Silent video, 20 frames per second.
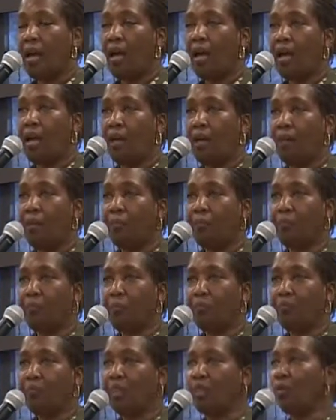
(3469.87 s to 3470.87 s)

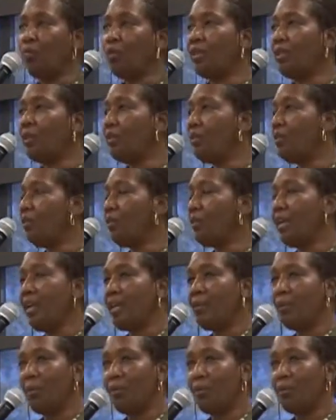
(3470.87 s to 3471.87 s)
um, didn't really know their
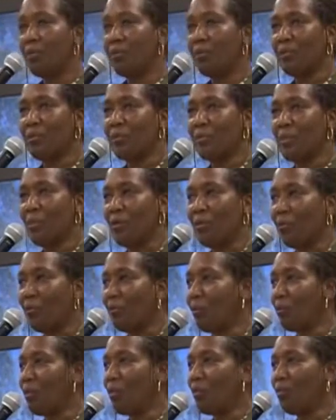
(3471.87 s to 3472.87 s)
neighbors, you know,
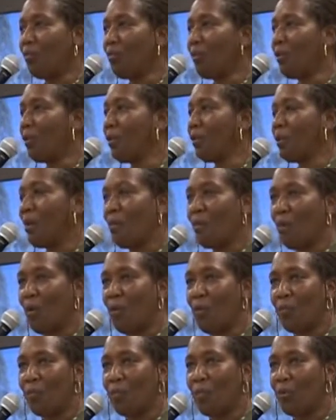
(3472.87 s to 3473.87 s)
go to work and come
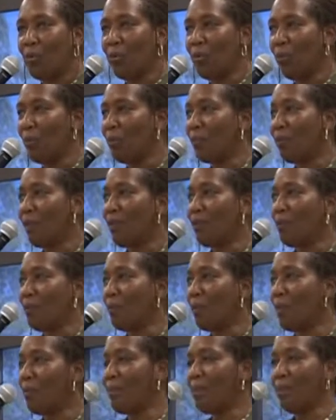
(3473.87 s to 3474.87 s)
home, go to work, play with the
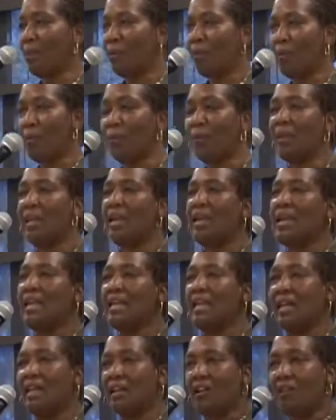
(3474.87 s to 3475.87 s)
baby and come
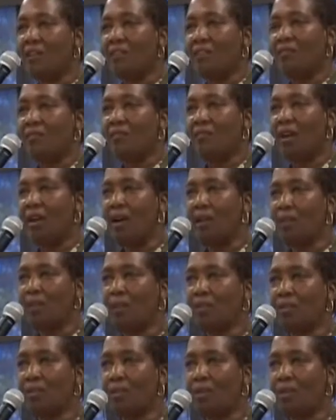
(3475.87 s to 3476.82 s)
home, that kind of environment.